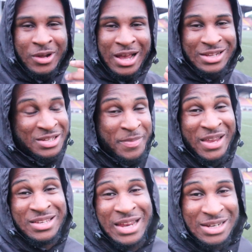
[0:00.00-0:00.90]
But guys, that's
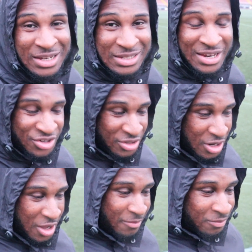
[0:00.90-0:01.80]
basically the end of the session.
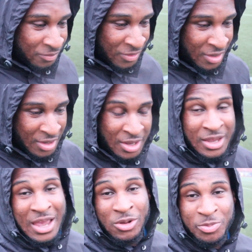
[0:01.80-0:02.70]
Um,
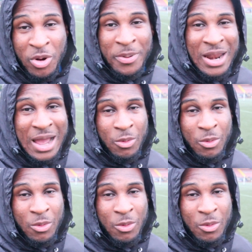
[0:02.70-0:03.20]
yeah, it was a proper light